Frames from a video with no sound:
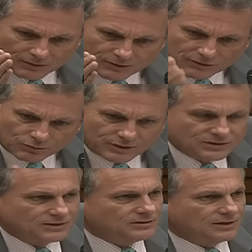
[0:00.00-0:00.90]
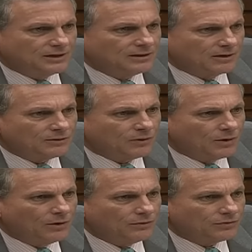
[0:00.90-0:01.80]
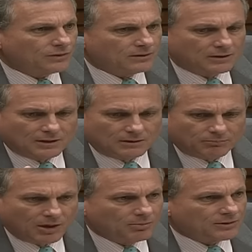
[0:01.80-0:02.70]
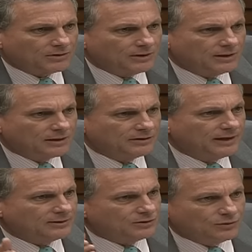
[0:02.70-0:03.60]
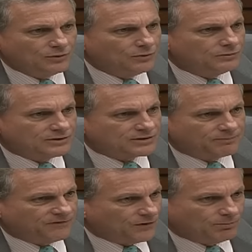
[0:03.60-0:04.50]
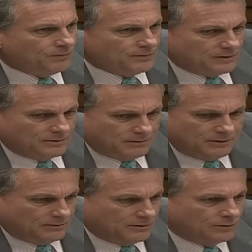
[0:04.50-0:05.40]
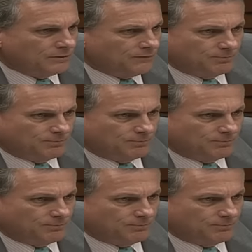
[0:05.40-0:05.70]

this is what she said under oath and, and publicly, and yet you, dispute, you